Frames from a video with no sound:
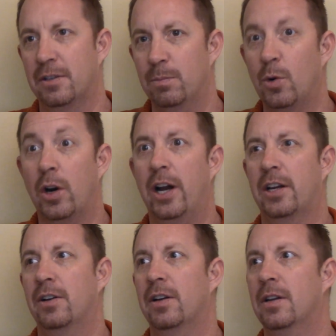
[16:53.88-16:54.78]
more
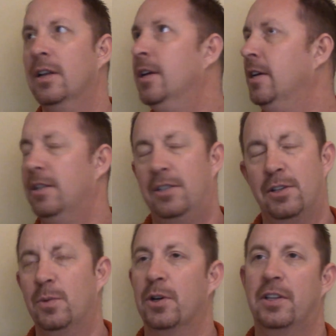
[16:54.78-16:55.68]
accurate. It
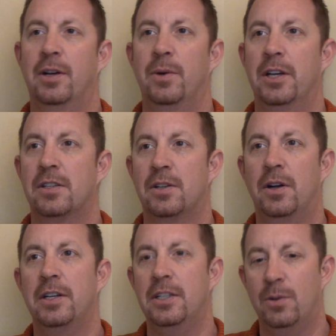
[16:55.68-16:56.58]
doesn't work that way. So
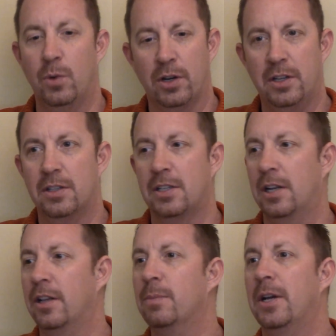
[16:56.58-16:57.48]
I need to work on
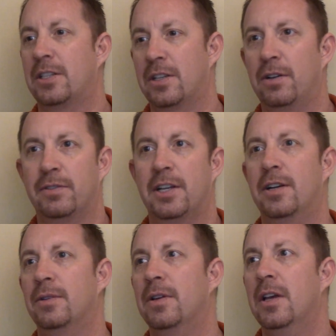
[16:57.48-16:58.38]
settling myself
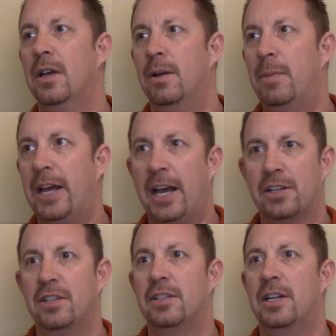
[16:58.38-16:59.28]
down, my
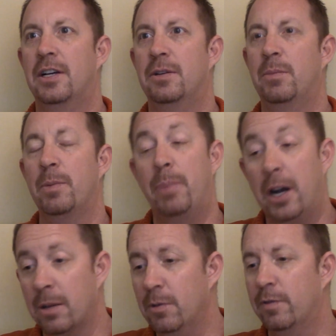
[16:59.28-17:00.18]
actions down, my
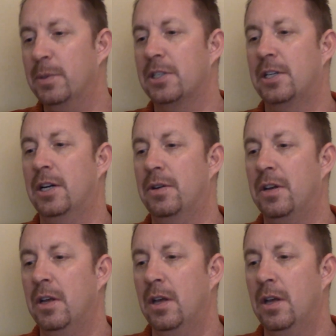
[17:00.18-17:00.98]
body movements down,